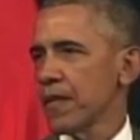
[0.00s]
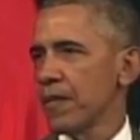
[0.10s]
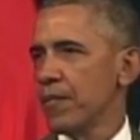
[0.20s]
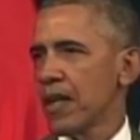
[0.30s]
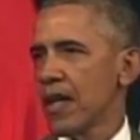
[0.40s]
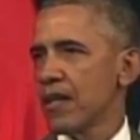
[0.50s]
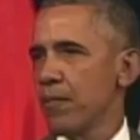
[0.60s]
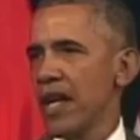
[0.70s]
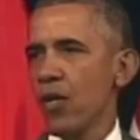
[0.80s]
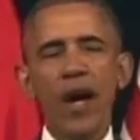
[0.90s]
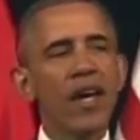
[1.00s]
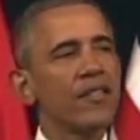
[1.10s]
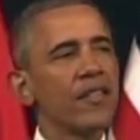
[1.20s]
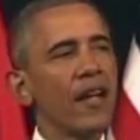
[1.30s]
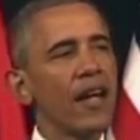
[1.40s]
Because in many
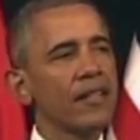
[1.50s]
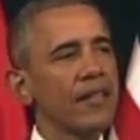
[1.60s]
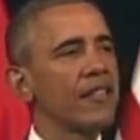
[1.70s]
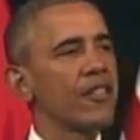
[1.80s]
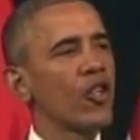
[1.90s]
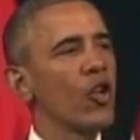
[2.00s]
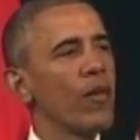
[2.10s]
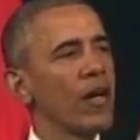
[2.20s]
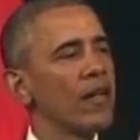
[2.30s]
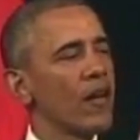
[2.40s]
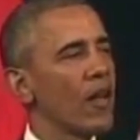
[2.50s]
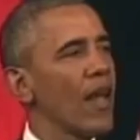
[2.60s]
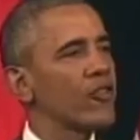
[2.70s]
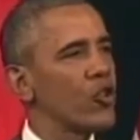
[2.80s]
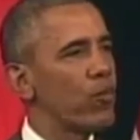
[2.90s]
ways, the United States and Cuba are
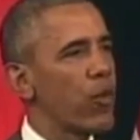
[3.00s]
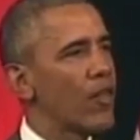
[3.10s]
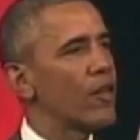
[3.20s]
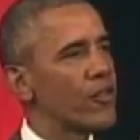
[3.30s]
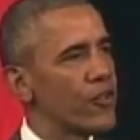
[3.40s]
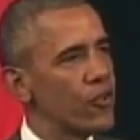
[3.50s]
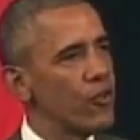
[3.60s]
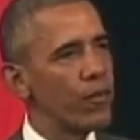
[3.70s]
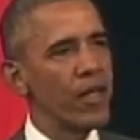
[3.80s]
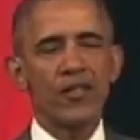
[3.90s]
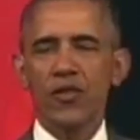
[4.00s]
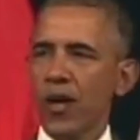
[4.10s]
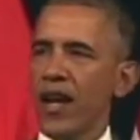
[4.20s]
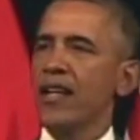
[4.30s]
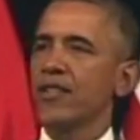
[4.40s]
like two brothers who've been
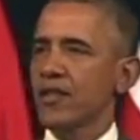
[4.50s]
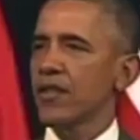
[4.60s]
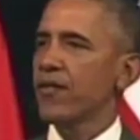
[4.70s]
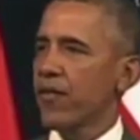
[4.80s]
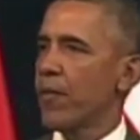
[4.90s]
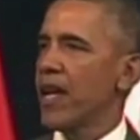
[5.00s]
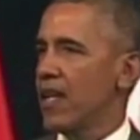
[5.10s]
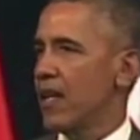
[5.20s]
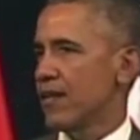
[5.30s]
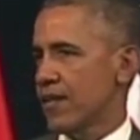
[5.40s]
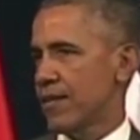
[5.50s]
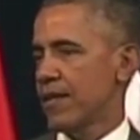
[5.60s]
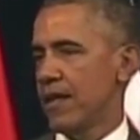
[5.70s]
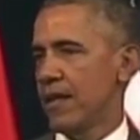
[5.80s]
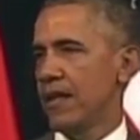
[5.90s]
estranged for many years,
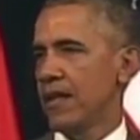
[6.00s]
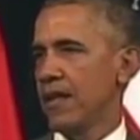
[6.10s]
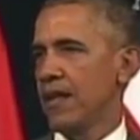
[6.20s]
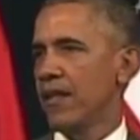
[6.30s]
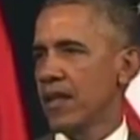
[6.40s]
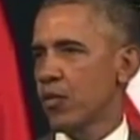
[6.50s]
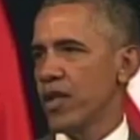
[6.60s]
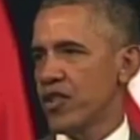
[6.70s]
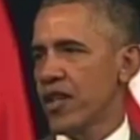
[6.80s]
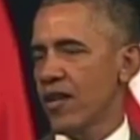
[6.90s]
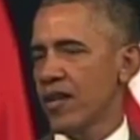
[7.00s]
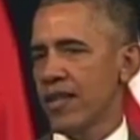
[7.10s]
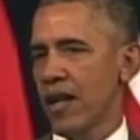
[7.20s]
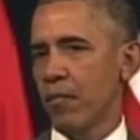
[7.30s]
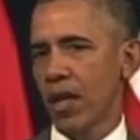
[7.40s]
even as we share the
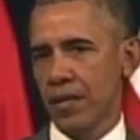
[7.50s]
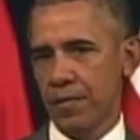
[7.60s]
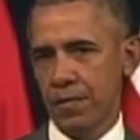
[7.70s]
same blood.